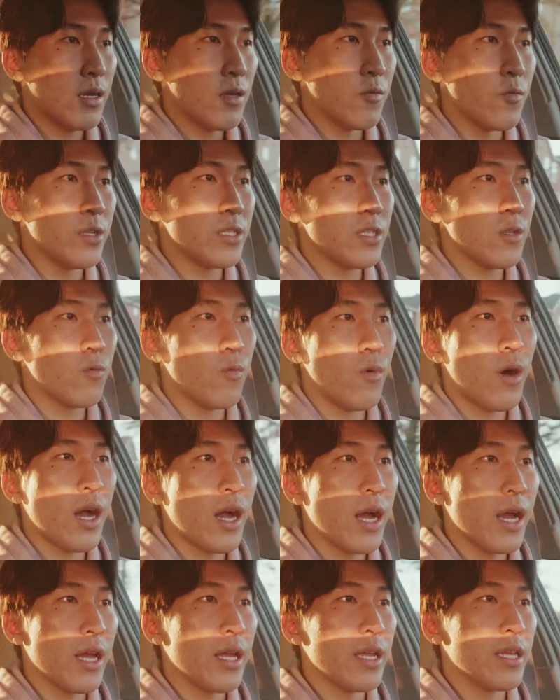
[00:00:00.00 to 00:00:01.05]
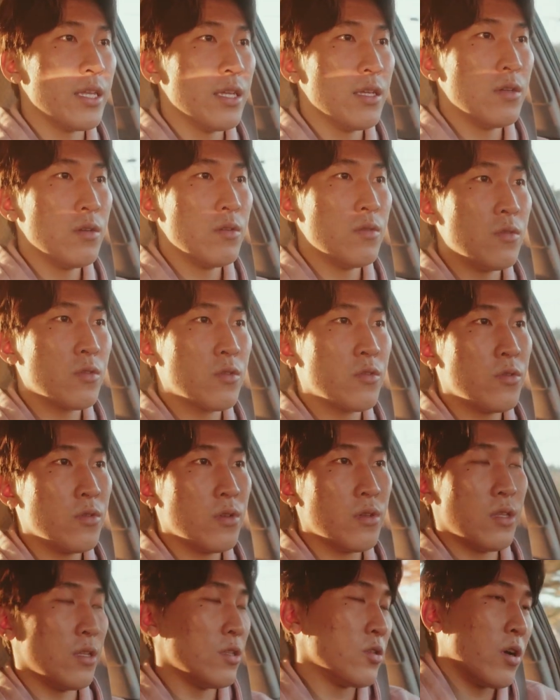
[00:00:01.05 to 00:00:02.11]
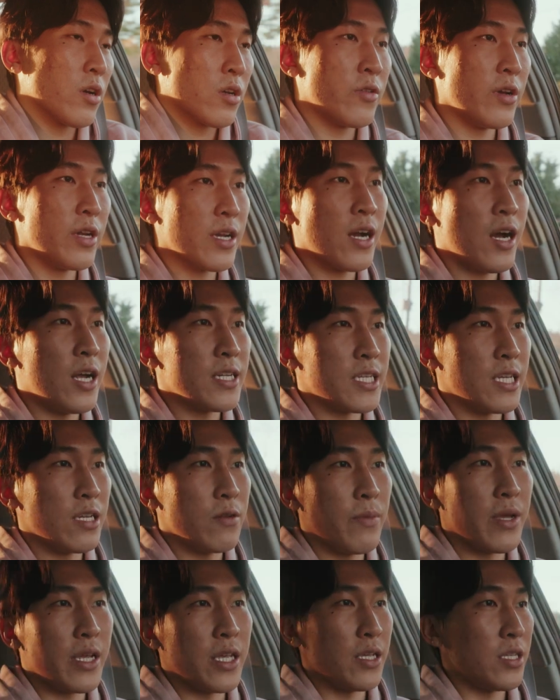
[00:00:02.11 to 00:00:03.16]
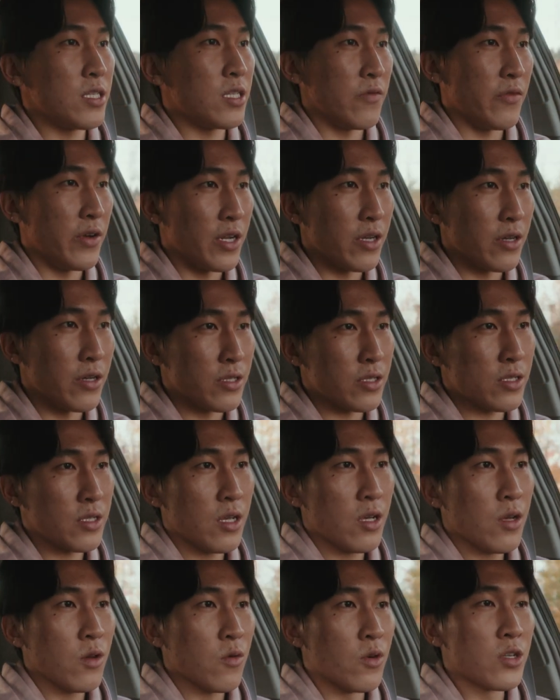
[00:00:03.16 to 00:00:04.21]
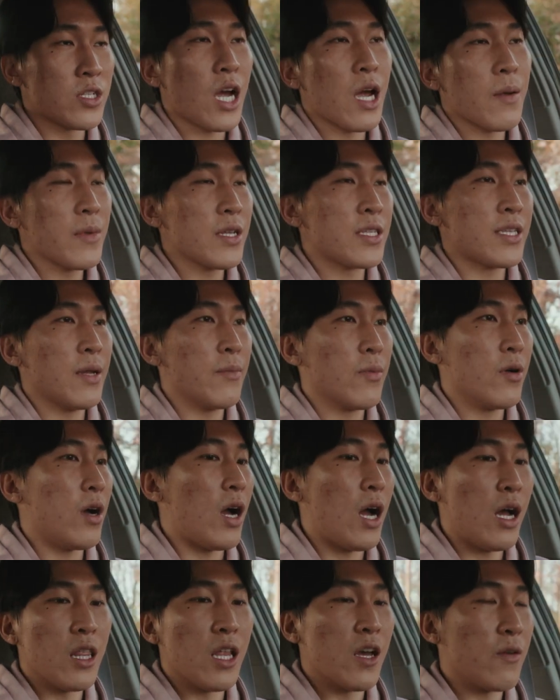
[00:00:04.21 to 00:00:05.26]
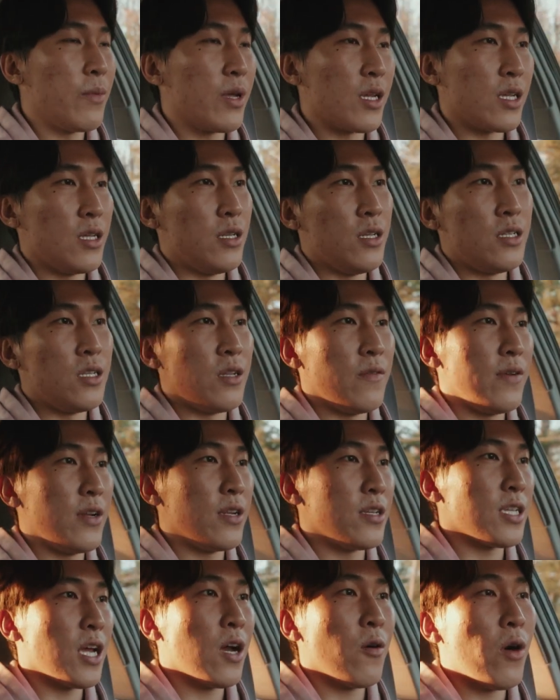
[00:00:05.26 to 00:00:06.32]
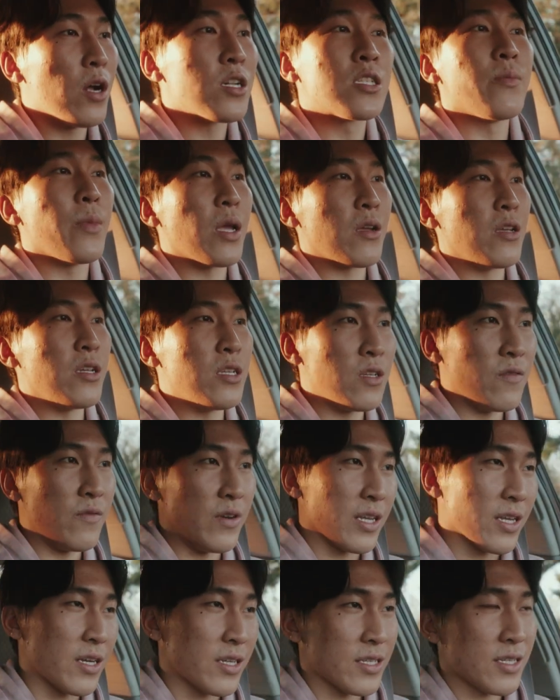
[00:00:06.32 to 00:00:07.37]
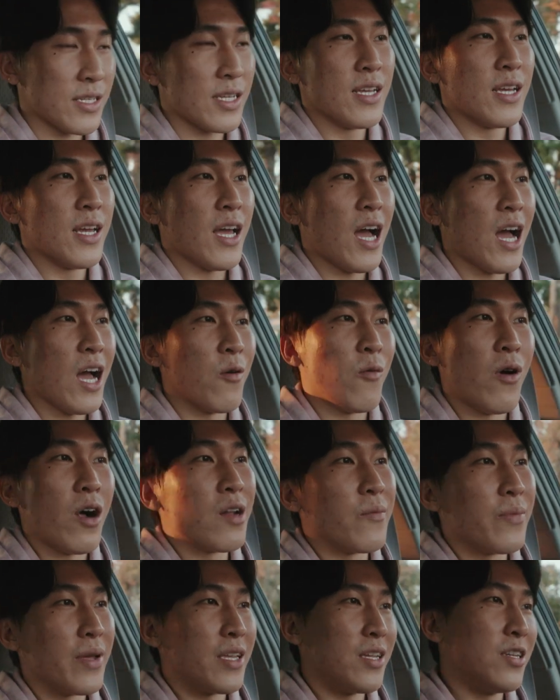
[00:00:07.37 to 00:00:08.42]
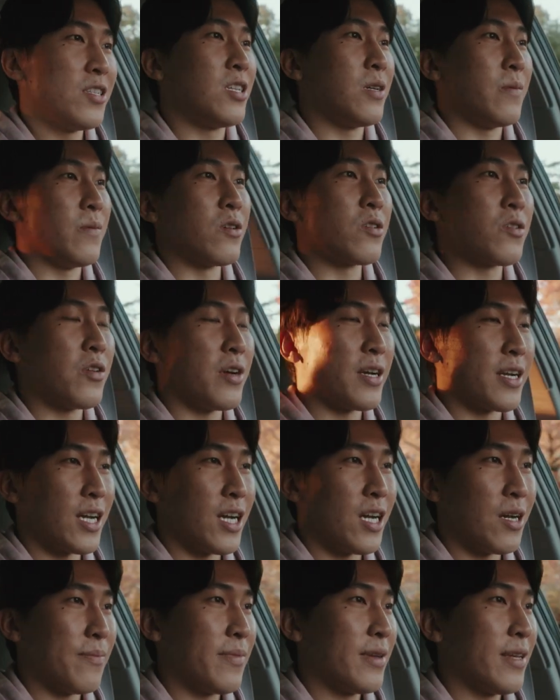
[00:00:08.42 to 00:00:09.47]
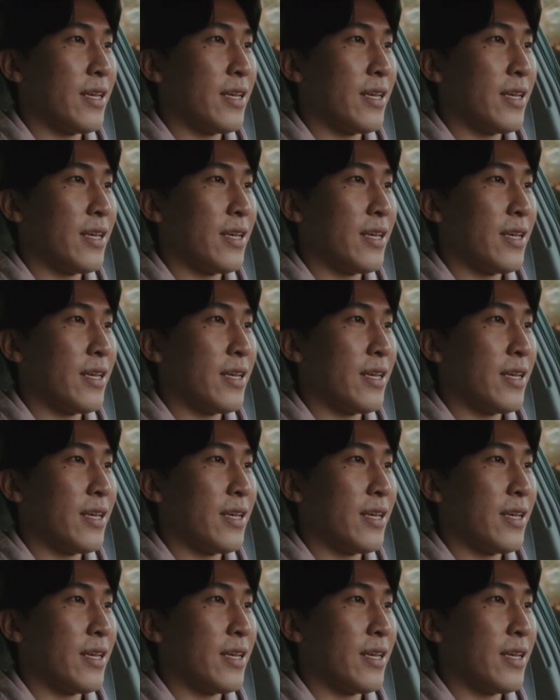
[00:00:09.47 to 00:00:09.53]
reason why you enjoy creating content, making YouTube videos, which I'm in the same boat. I love making YouTube videos. I want to make YouTube videos. I want to be a YouTuber growing up,